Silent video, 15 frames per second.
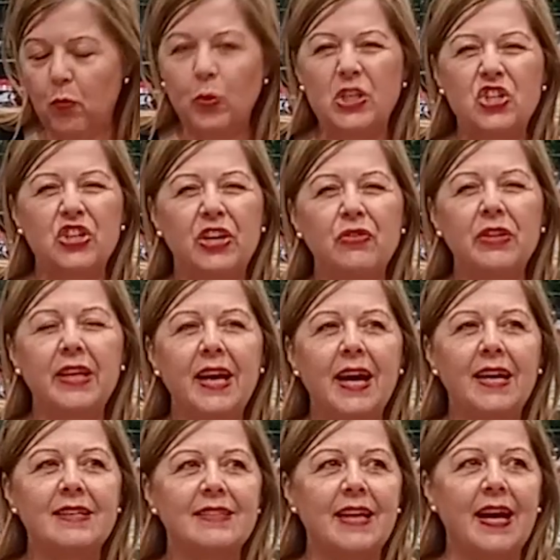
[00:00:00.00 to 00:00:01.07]
which generally
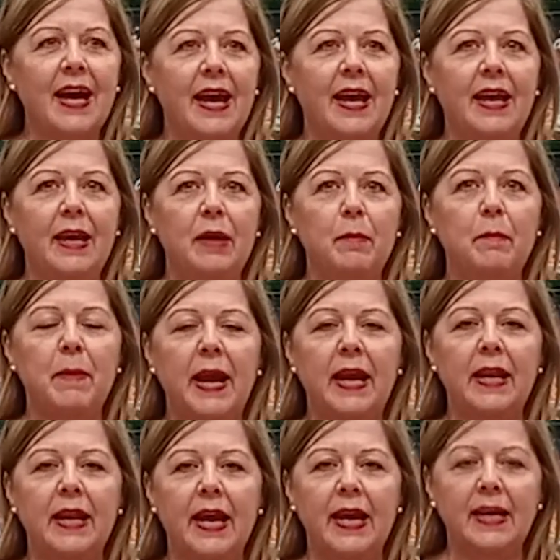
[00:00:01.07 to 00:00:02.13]
has a
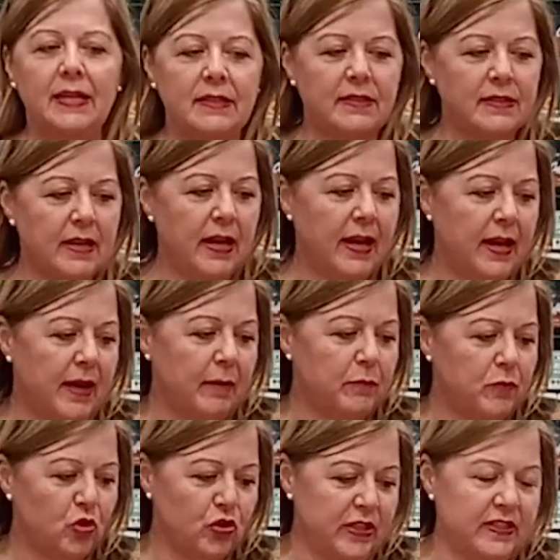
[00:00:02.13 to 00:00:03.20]
mayonnaise
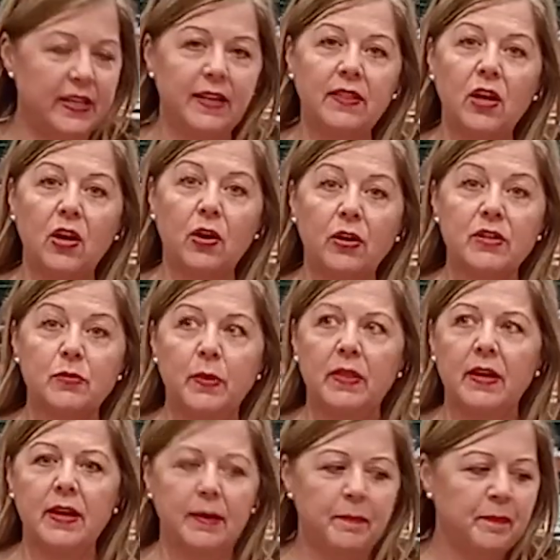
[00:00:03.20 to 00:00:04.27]
dressing that goes
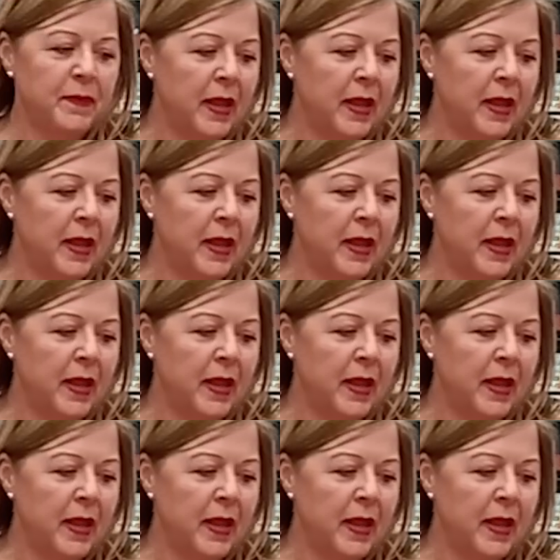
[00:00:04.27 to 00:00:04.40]
with it.